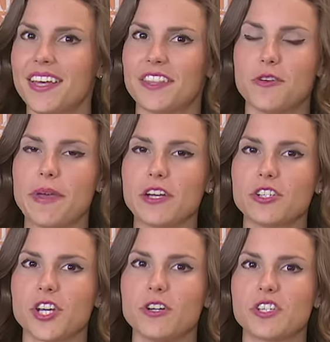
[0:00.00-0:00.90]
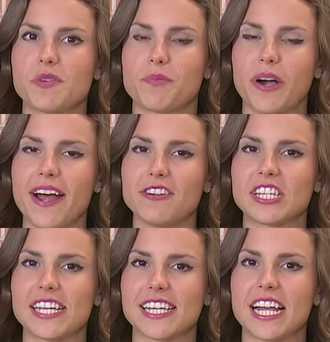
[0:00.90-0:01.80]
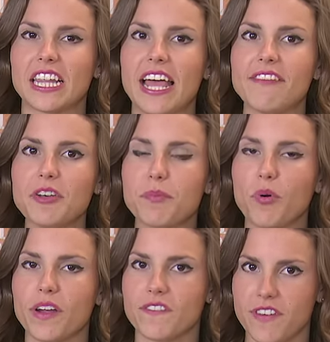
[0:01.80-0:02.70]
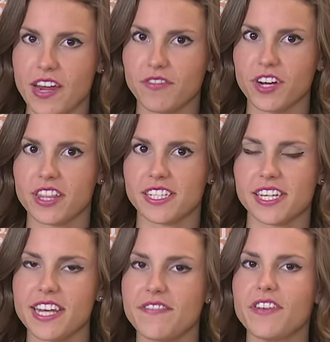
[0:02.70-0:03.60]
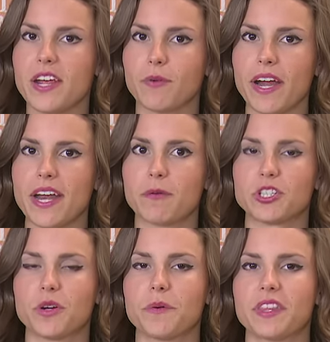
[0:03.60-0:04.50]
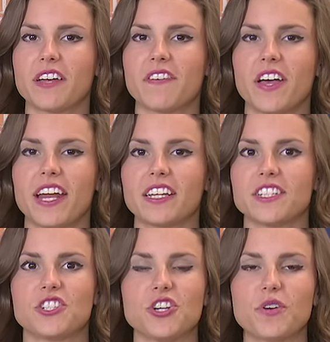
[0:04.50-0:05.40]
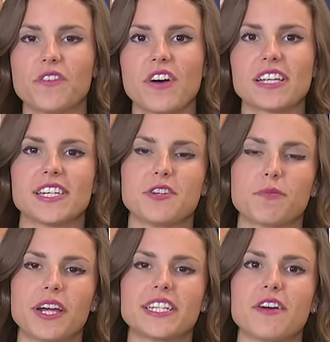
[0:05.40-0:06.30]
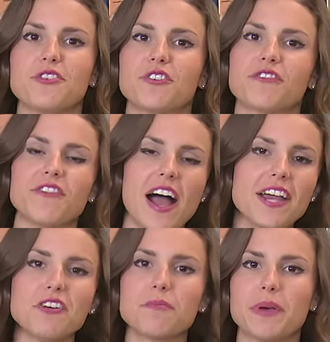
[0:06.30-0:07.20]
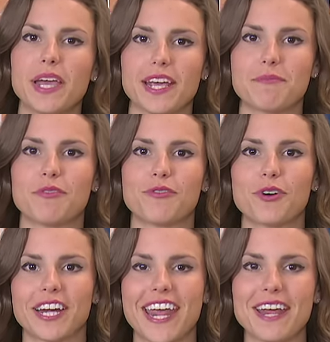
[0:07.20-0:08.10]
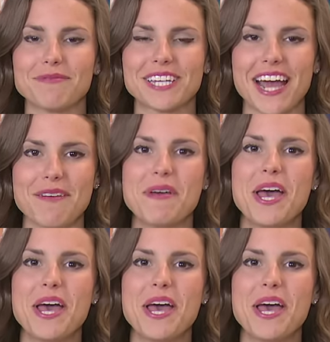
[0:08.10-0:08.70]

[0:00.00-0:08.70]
The Bengals host the Browns as an 11 point favorite this evening. Right now, we're joined with NFL analyst Joe Gavazzi to break down your final pick before game time.